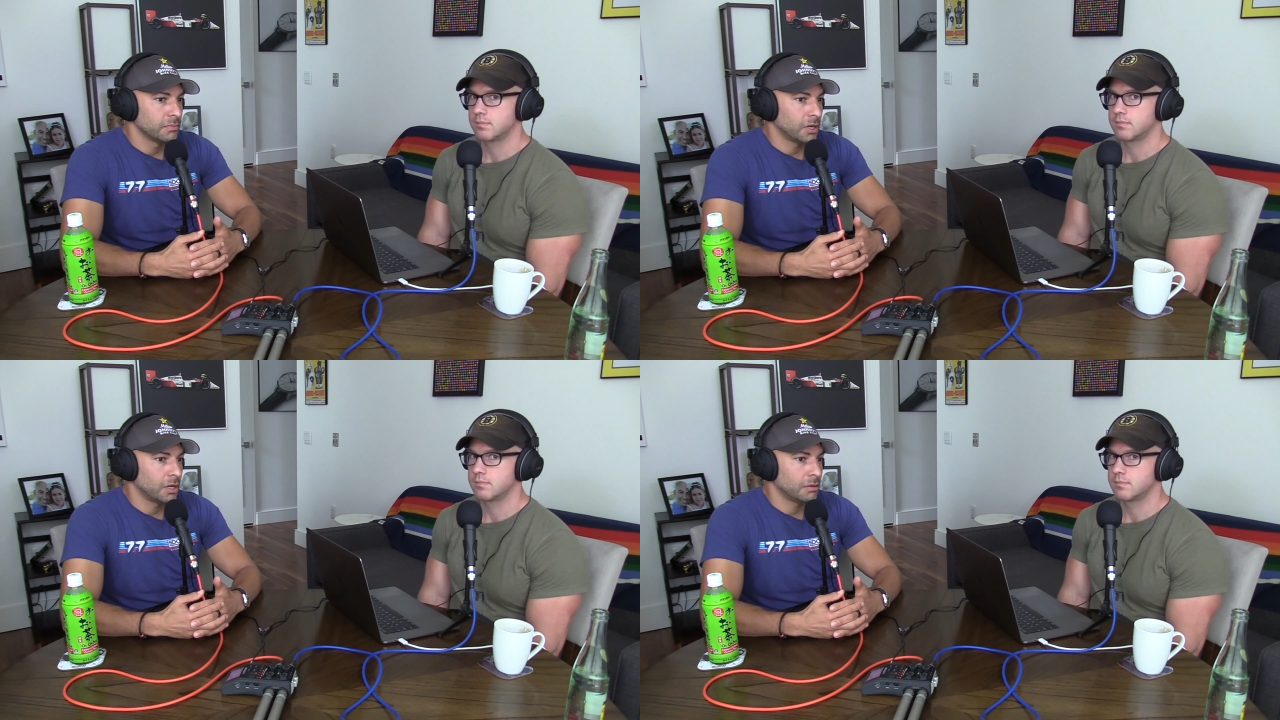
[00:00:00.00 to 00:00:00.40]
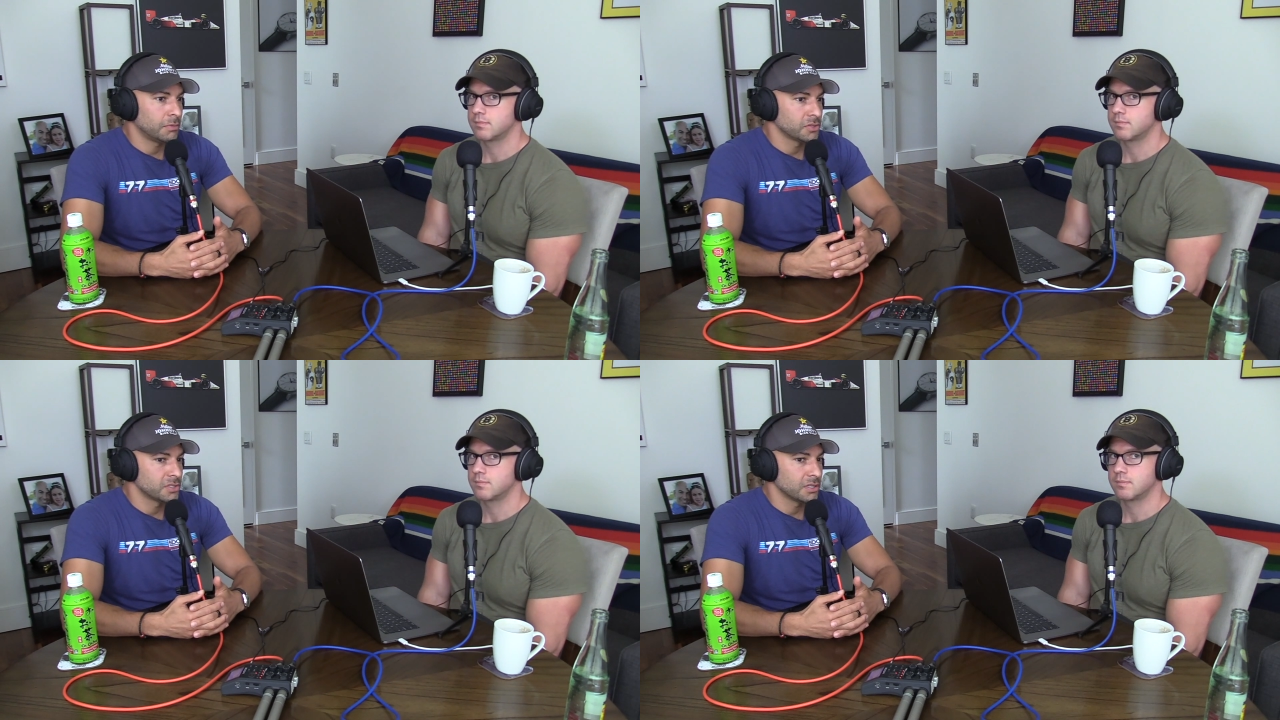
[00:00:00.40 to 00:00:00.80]

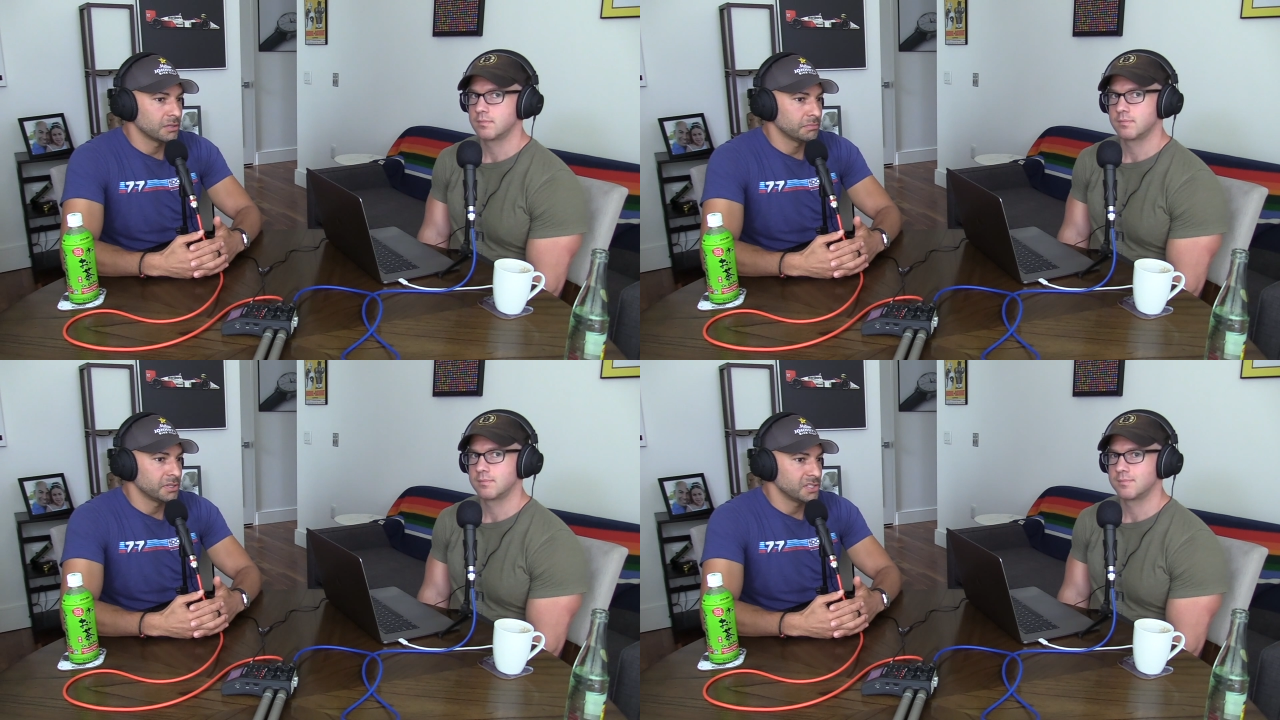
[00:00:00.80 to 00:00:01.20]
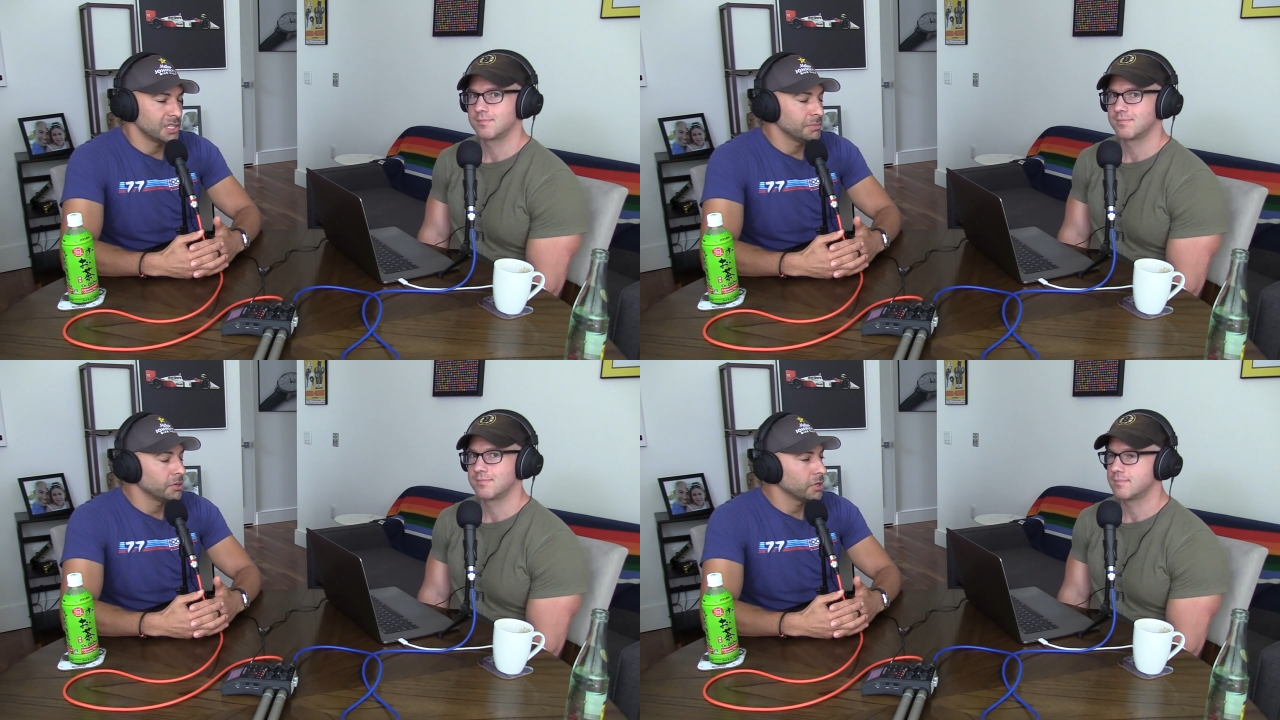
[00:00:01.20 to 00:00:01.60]
Speaker 1: almost a
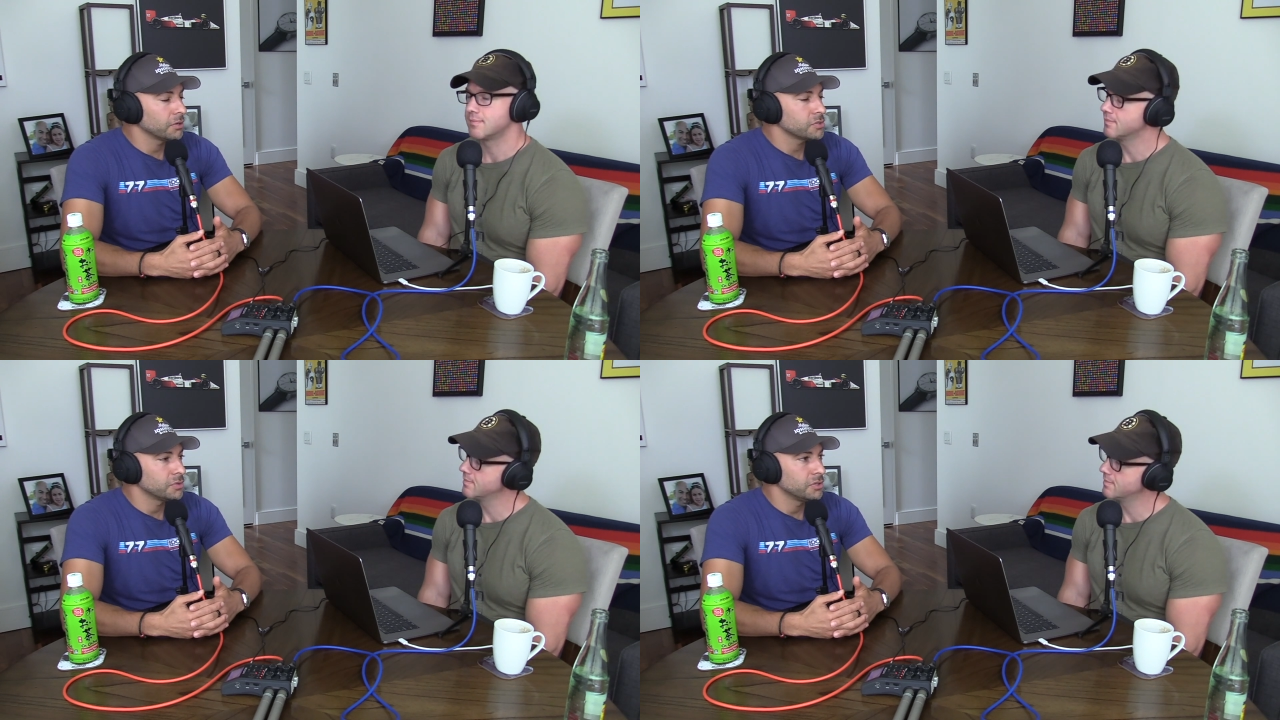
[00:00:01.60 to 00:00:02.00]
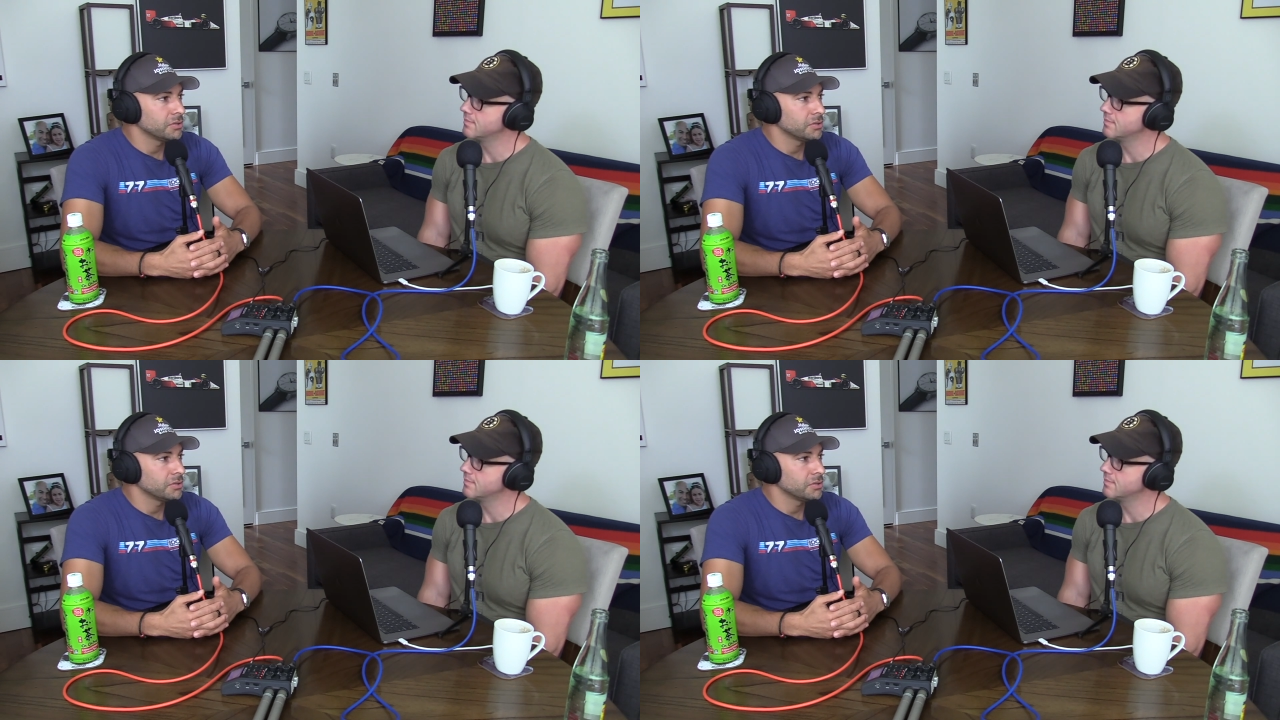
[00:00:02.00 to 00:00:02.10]
placebo dose when you